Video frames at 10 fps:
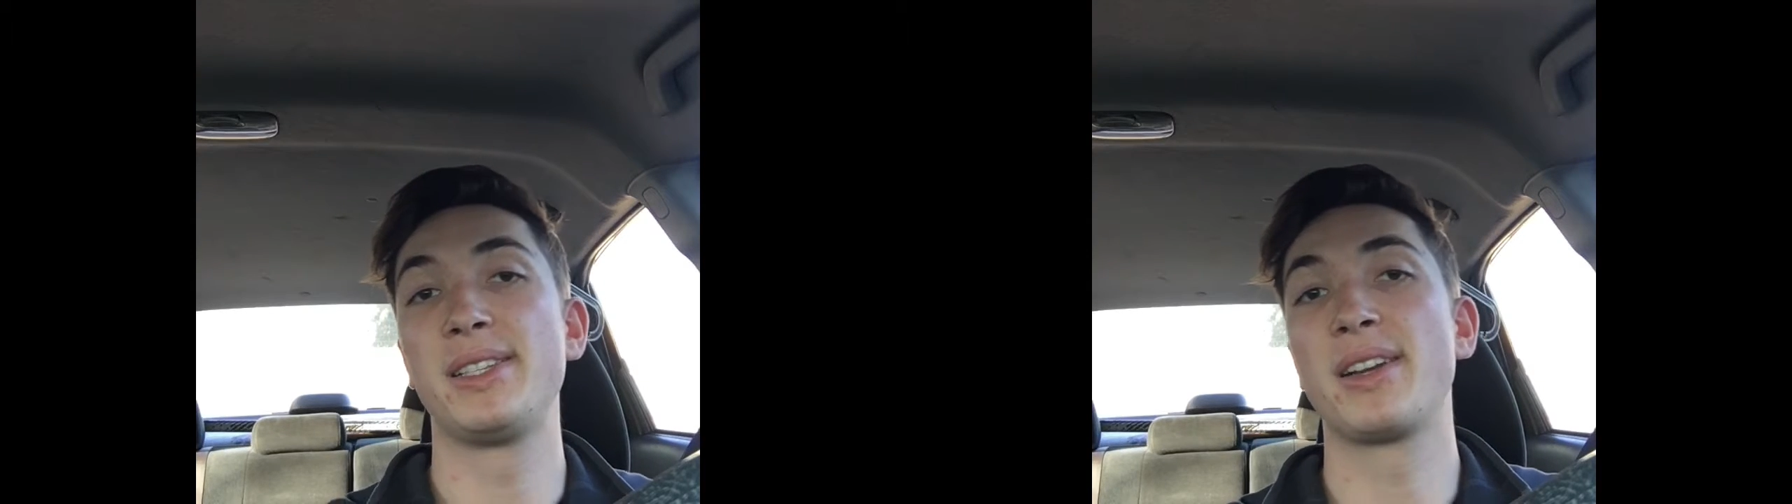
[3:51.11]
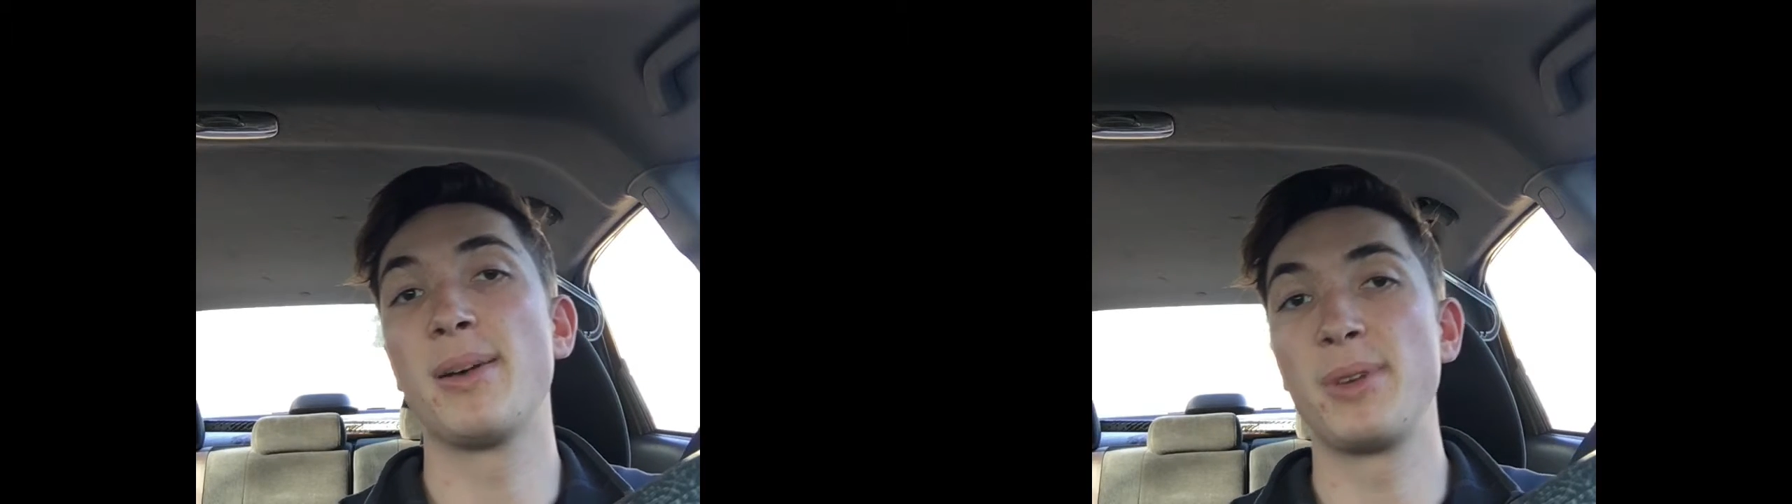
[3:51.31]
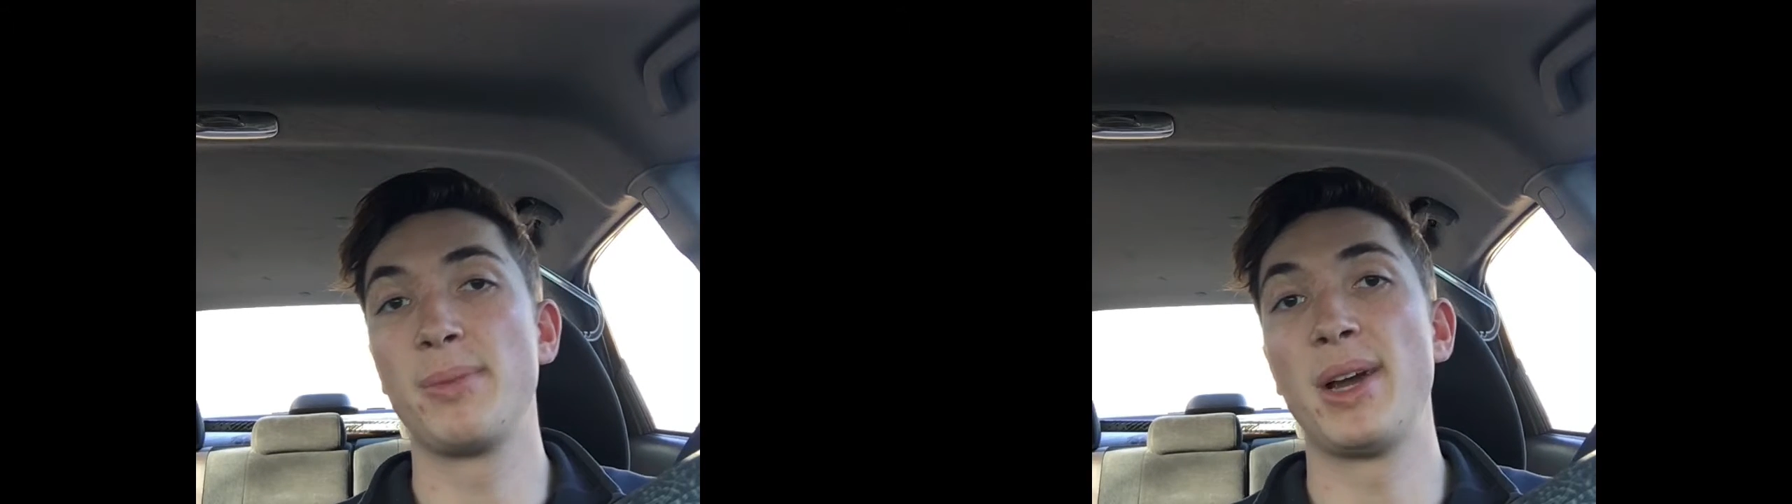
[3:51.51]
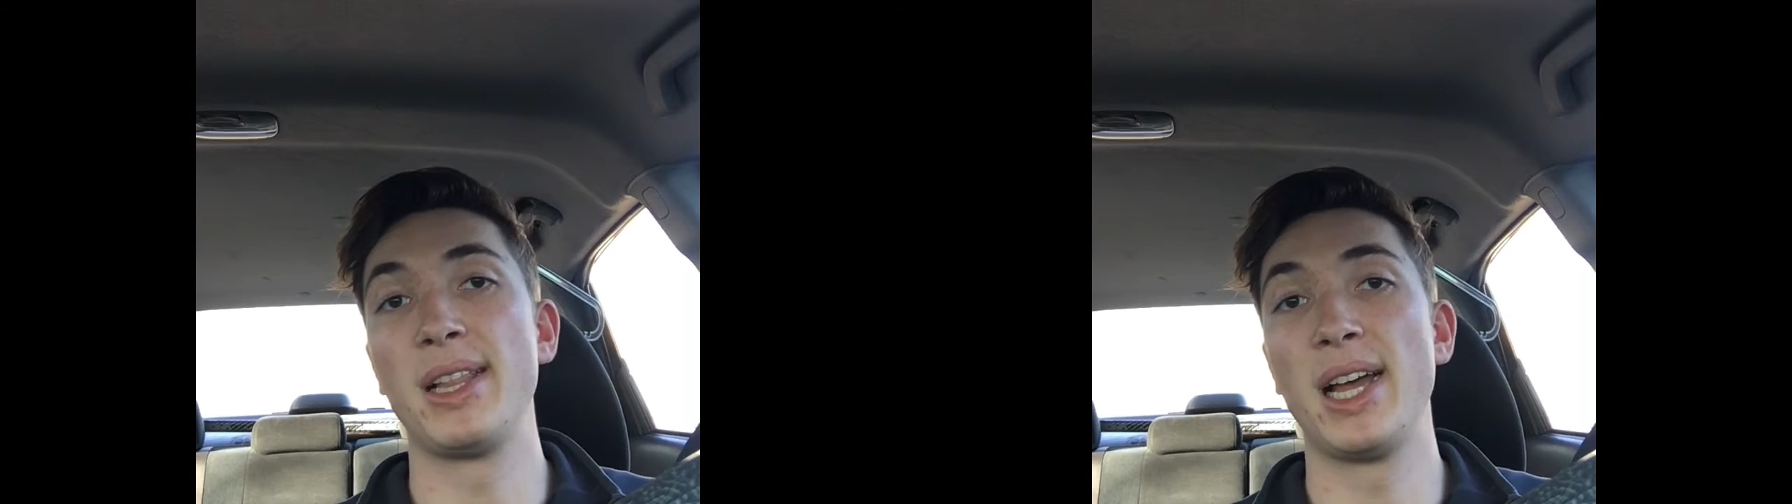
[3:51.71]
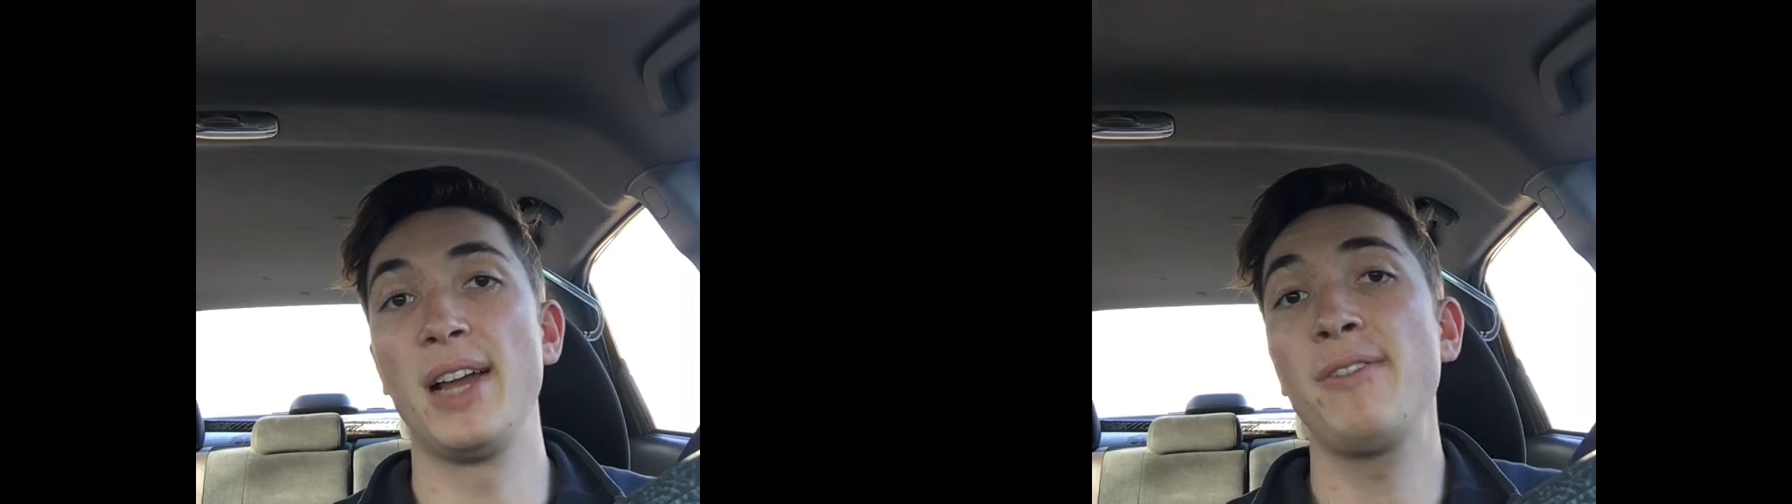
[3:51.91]
to come into my
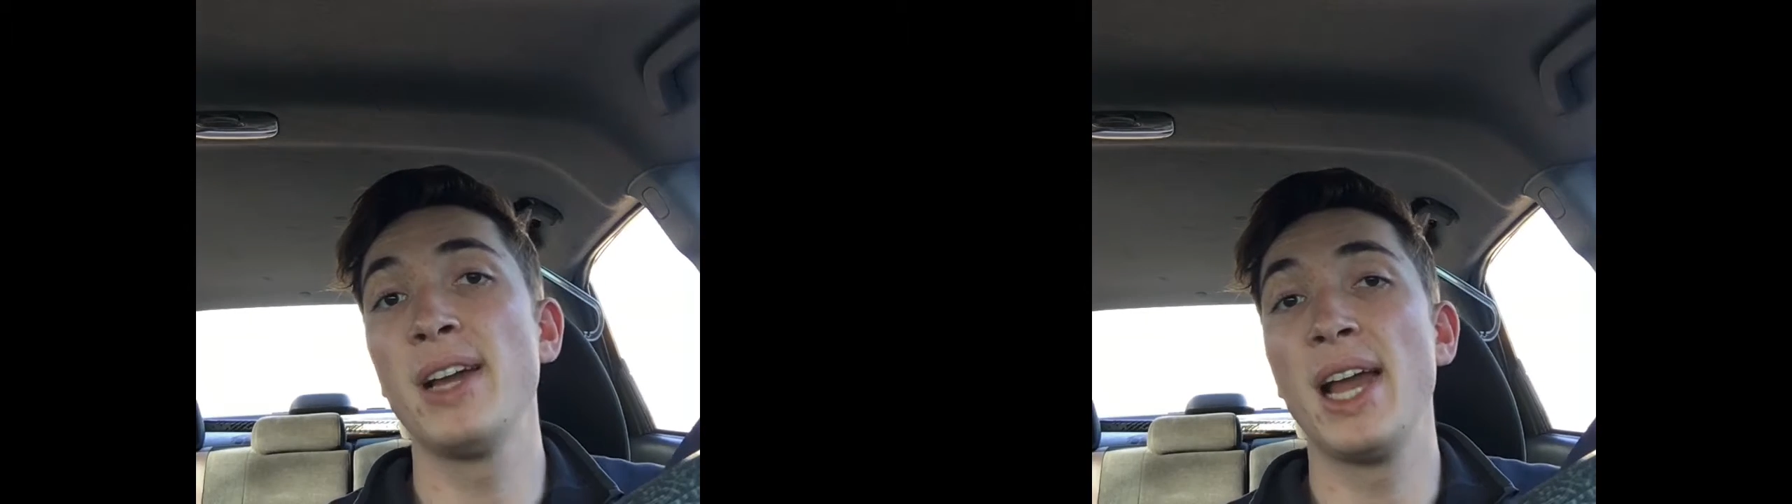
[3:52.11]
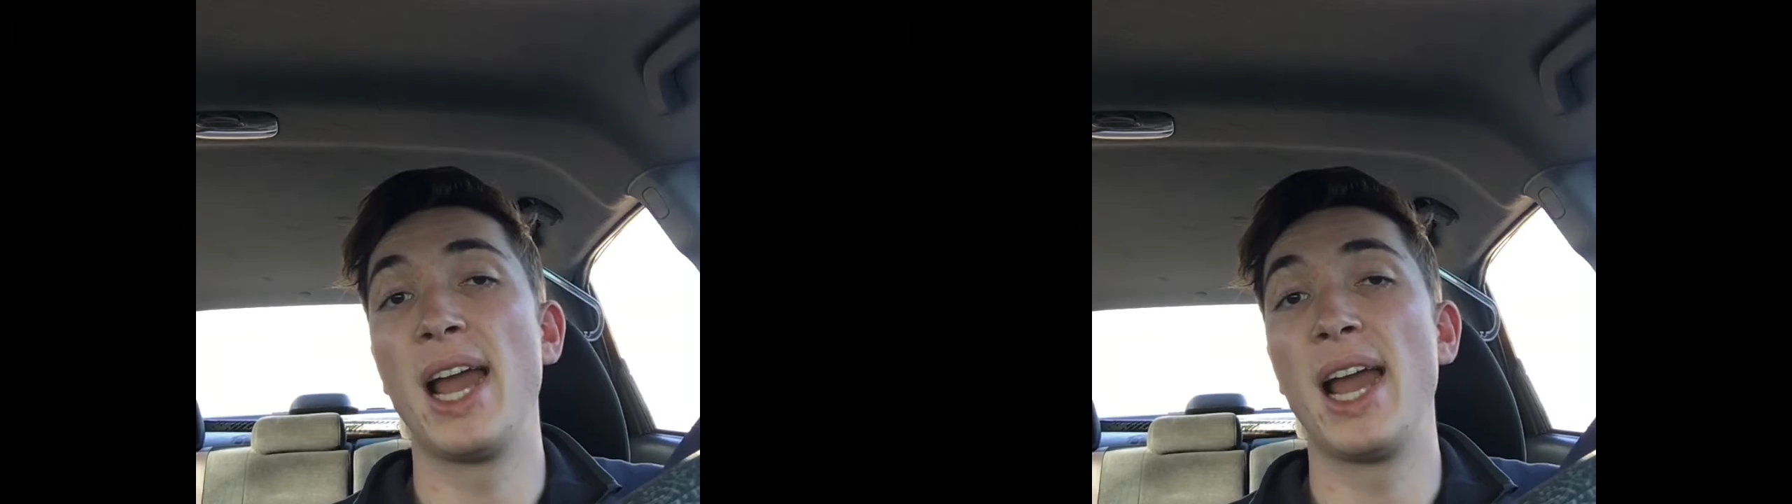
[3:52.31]
life